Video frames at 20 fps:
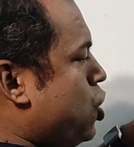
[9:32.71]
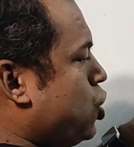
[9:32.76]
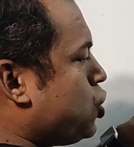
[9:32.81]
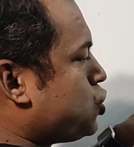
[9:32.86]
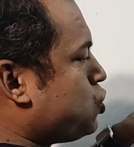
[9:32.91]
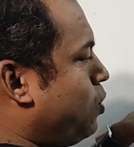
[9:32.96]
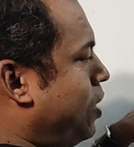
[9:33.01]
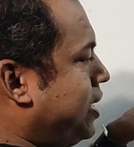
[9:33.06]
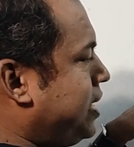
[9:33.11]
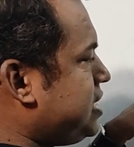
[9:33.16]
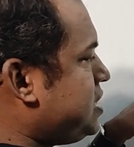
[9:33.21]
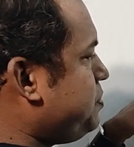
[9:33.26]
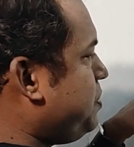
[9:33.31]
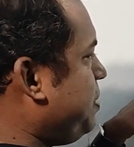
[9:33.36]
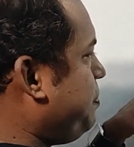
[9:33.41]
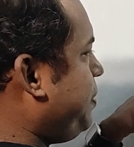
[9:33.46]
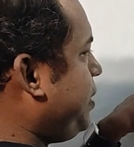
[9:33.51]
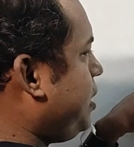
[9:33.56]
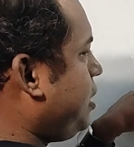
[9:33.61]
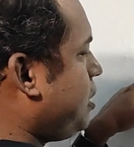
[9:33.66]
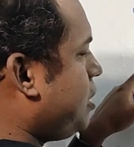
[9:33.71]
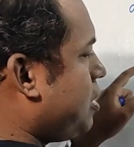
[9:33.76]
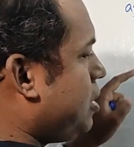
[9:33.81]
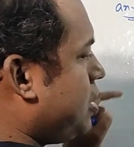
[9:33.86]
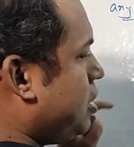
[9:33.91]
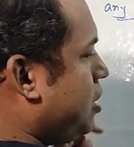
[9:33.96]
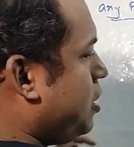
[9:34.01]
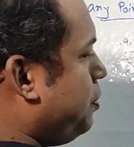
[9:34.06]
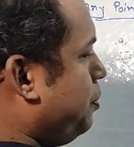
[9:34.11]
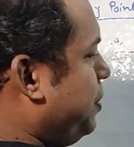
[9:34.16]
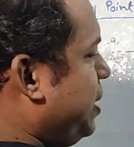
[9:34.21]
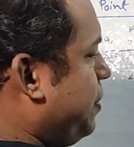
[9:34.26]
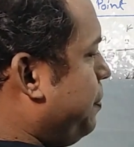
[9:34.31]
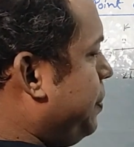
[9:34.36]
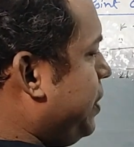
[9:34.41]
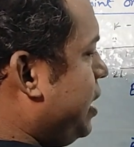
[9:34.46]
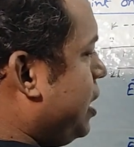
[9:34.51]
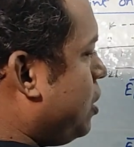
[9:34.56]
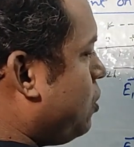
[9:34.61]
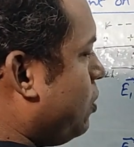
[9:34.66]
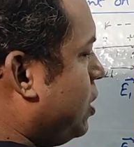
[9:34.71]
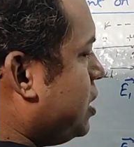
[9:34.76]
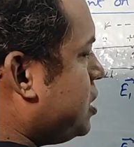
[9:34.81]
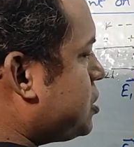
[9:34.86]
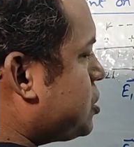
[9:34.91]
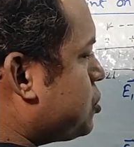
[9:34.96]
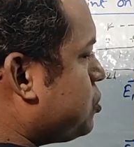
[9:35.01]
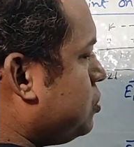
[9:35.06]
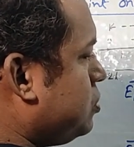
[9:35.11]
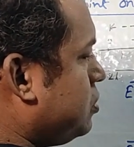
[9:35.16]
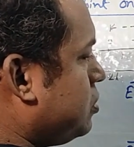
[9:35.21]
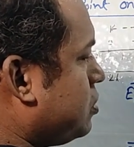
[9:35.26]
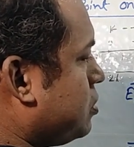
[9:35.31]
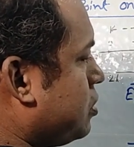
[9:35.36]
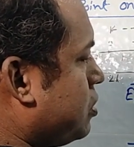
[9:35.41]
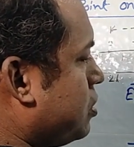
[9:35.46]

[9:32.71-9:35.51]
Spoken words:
So what is BP? BP equals to,